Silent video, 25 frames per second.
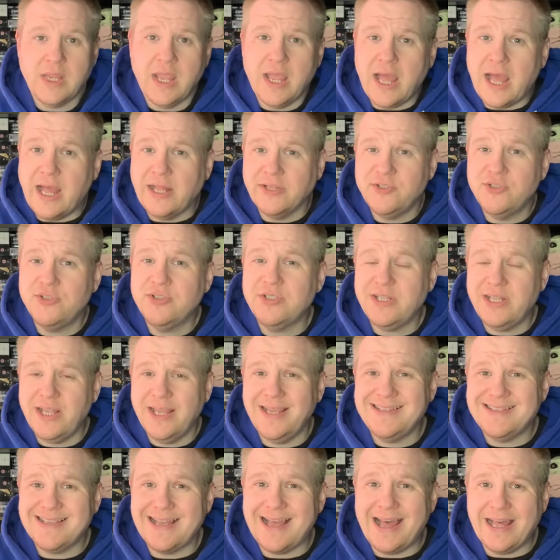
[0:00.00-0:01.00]
I'd just
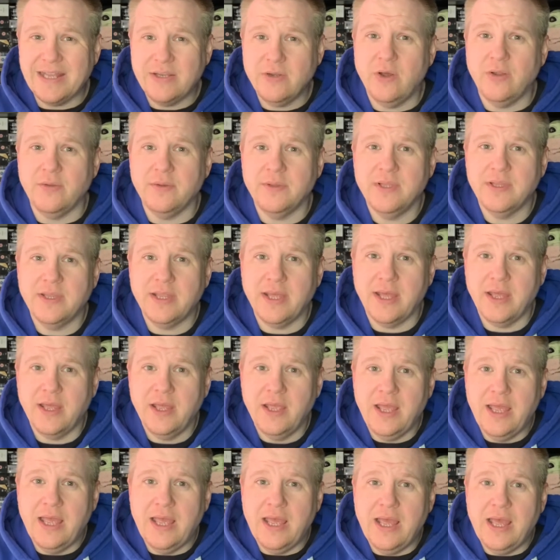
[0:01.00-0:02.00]
like to add on that
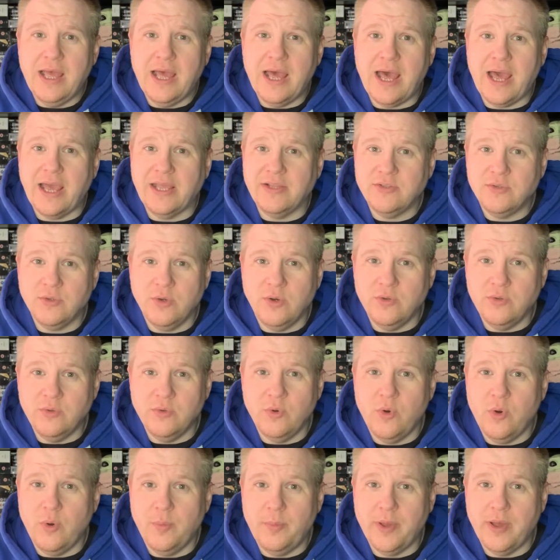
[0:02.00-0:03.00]
I don't
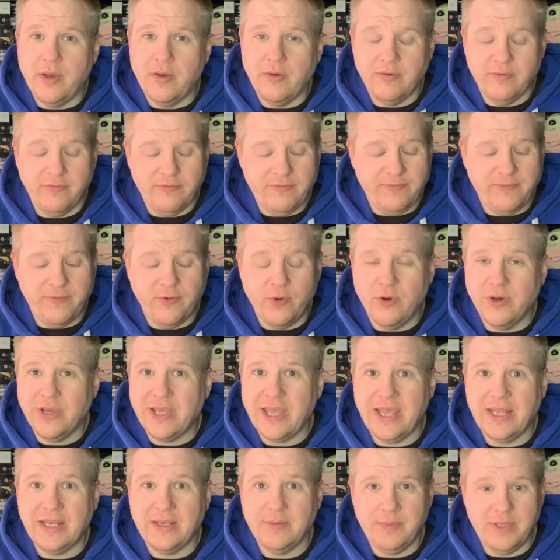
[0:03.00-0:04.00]
know about
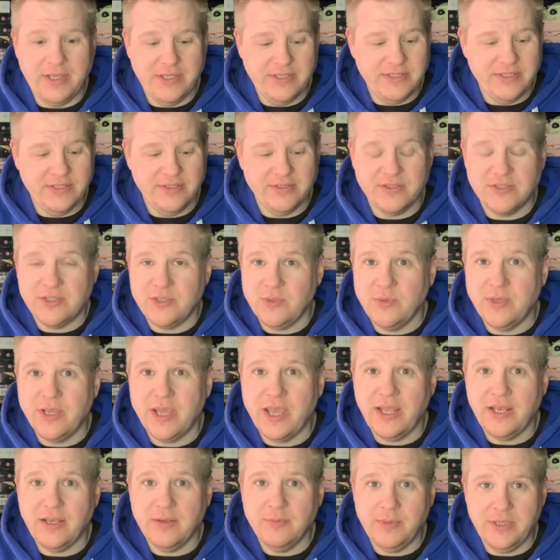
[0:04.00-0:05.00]
4K intermediate,
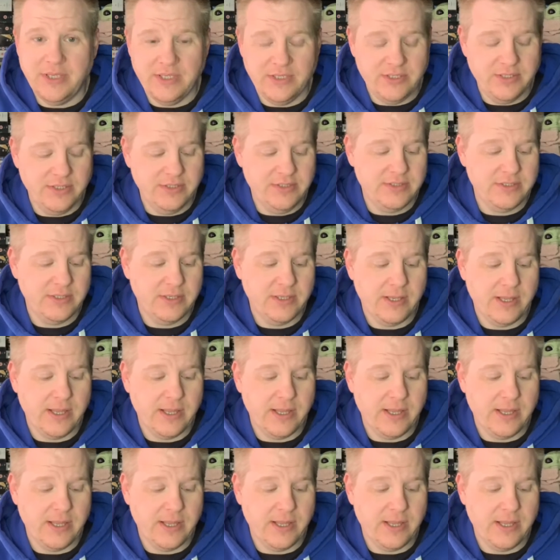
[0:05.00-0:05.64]
2K intermediate,